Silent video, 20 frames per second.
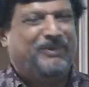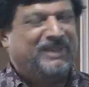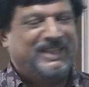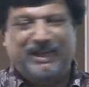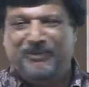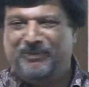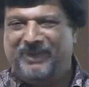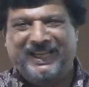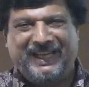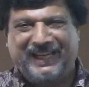but
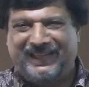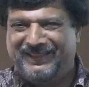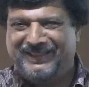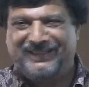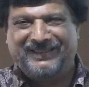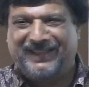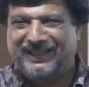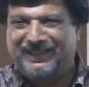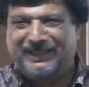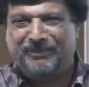the
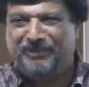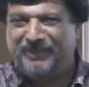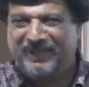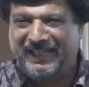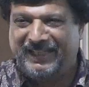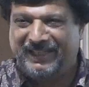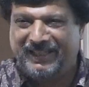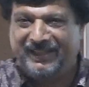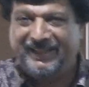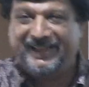implications are
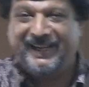completely